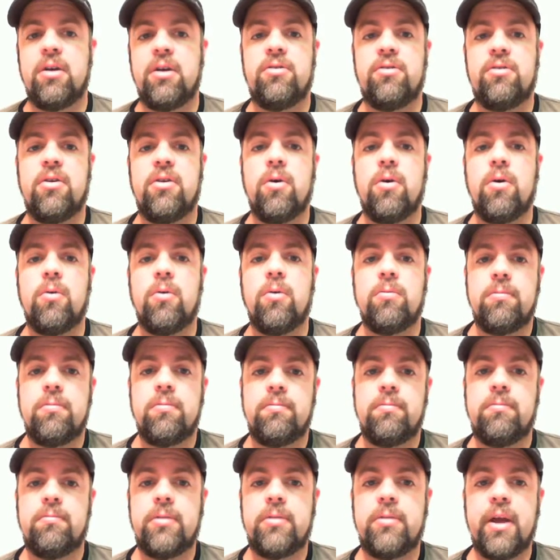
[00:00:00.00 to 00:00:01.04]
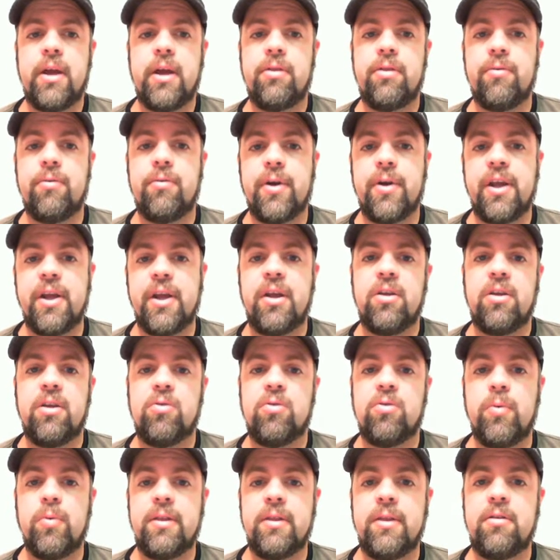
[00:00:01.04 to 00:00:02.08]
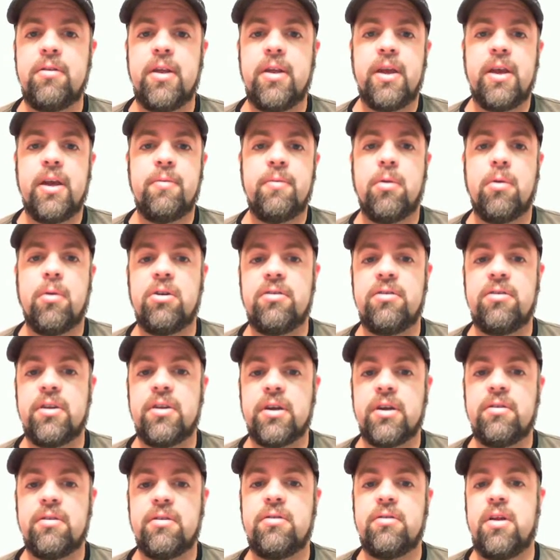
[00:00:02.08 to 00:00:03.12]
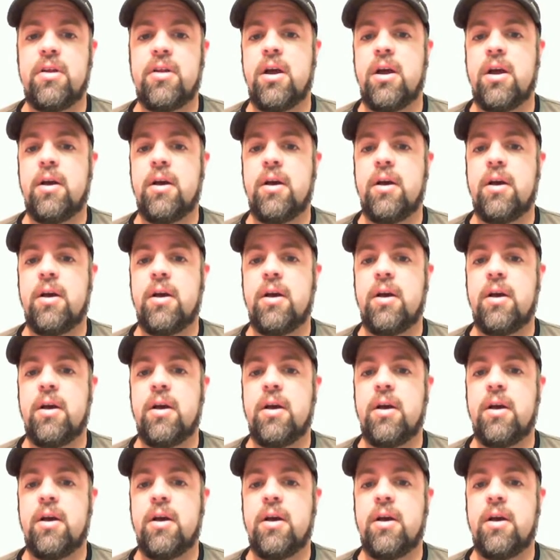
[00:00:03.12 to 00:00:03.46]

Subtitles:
So day 3 is Wednesday, March 6th.